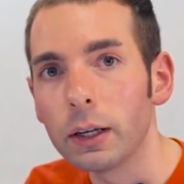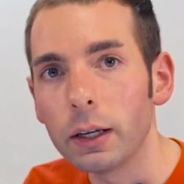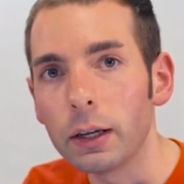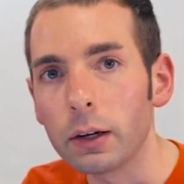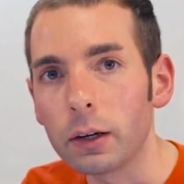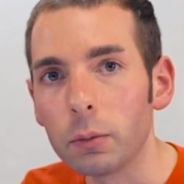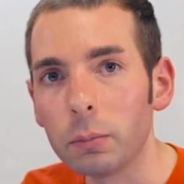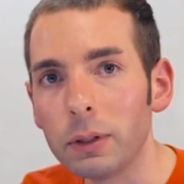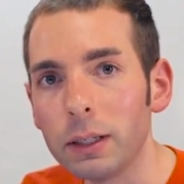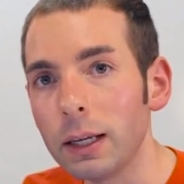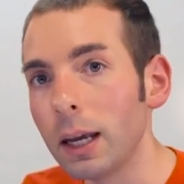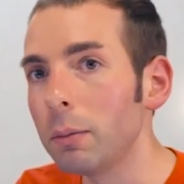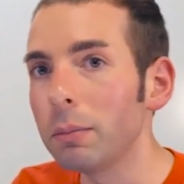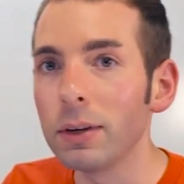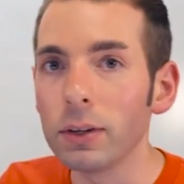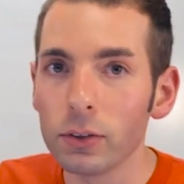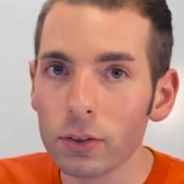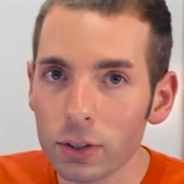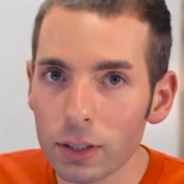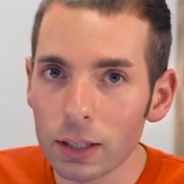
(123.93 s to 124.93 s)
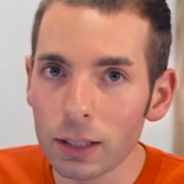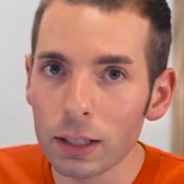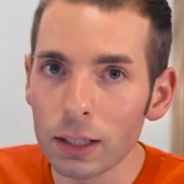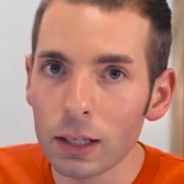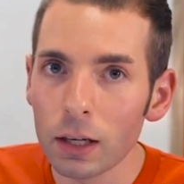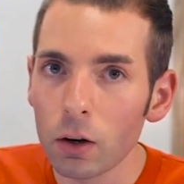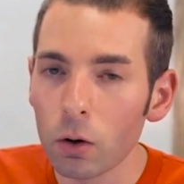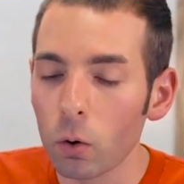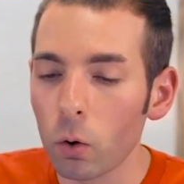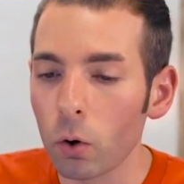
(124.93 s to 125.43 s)
It could be
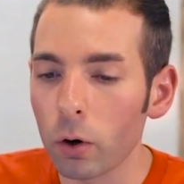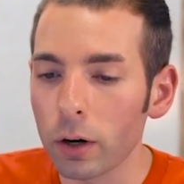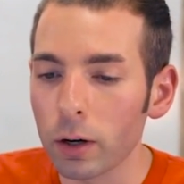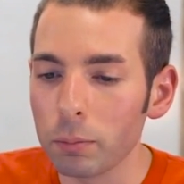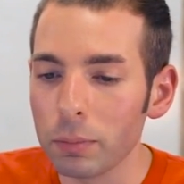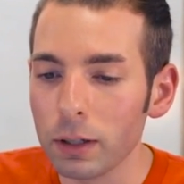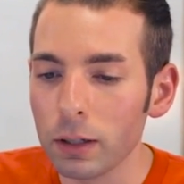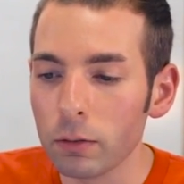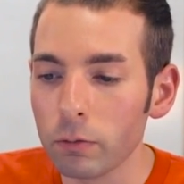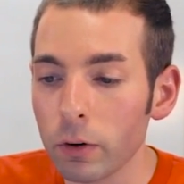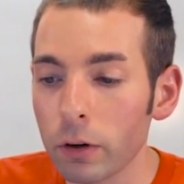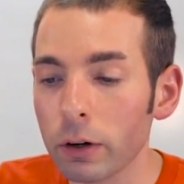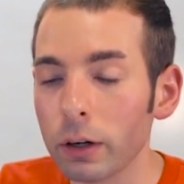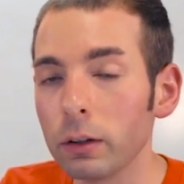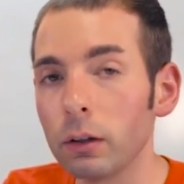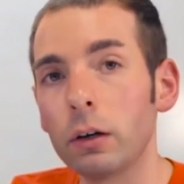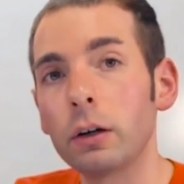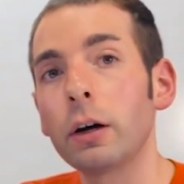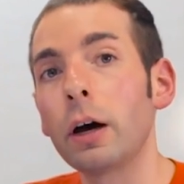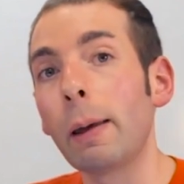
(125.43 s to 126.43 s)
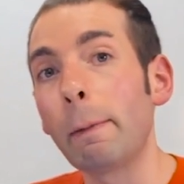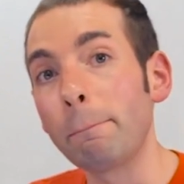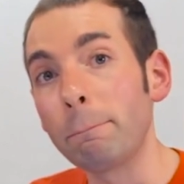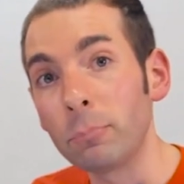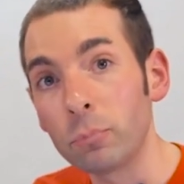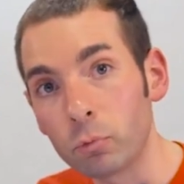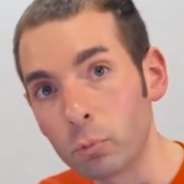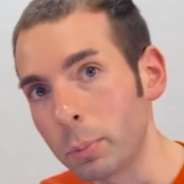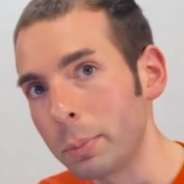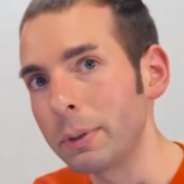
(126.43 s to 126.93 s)
ABC, or it could be a very long,
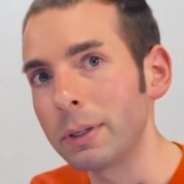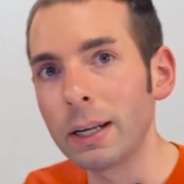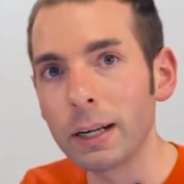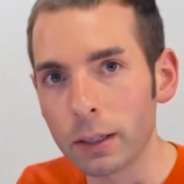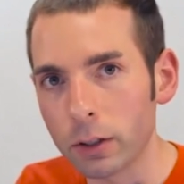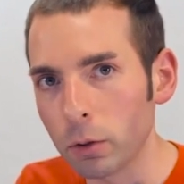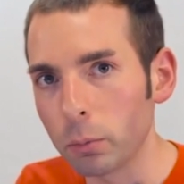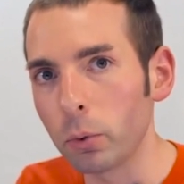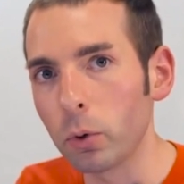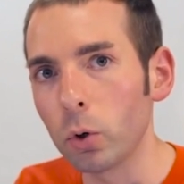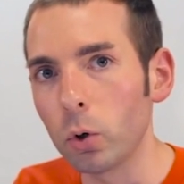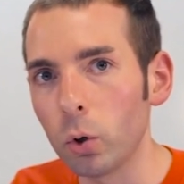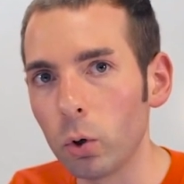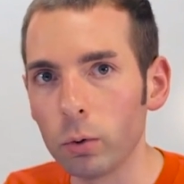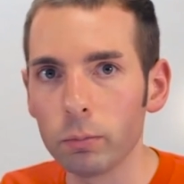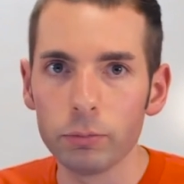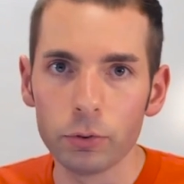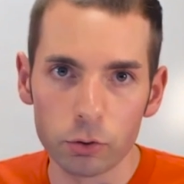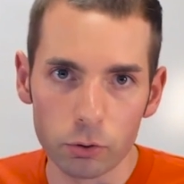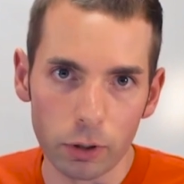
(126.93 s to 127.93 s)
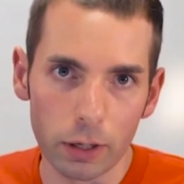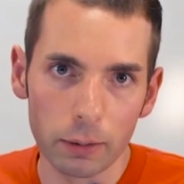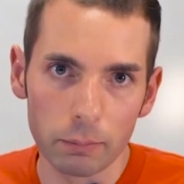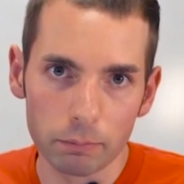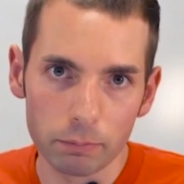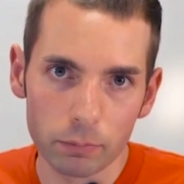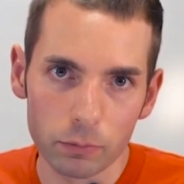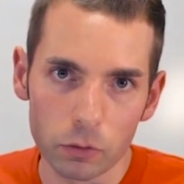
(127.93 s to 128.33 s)
unpredictable string,